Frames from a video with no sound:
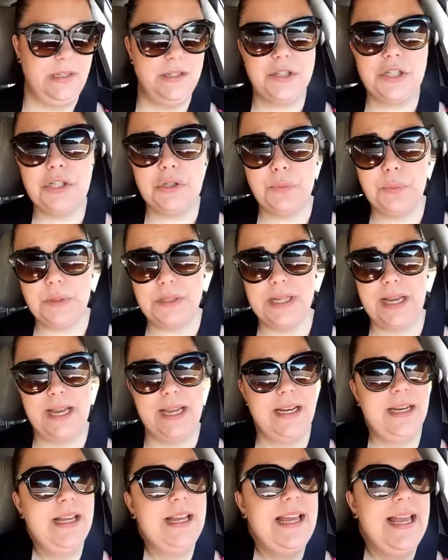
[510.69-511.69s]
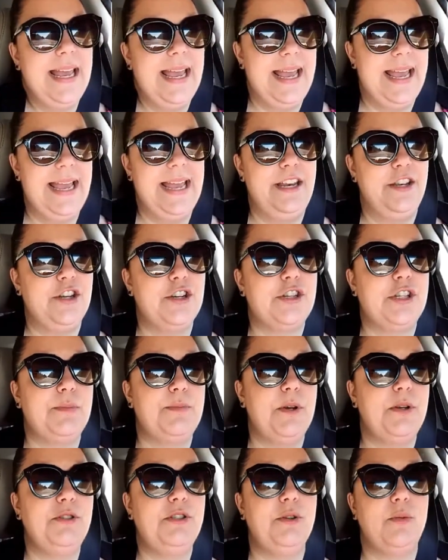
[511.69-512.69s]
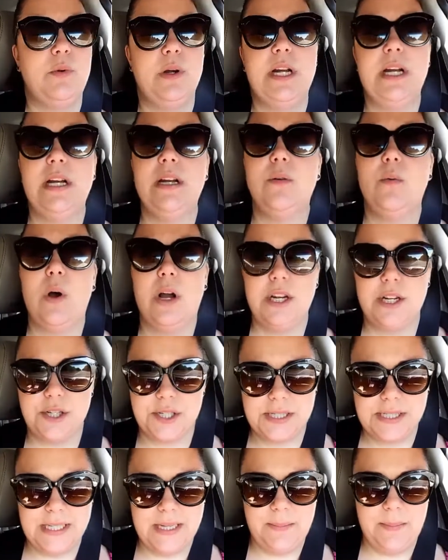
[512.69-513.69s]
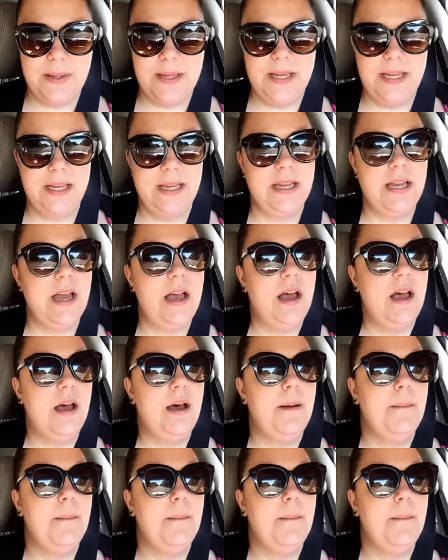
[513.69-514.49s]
It's super tight, and you're supposed to wear it while you're sleeping.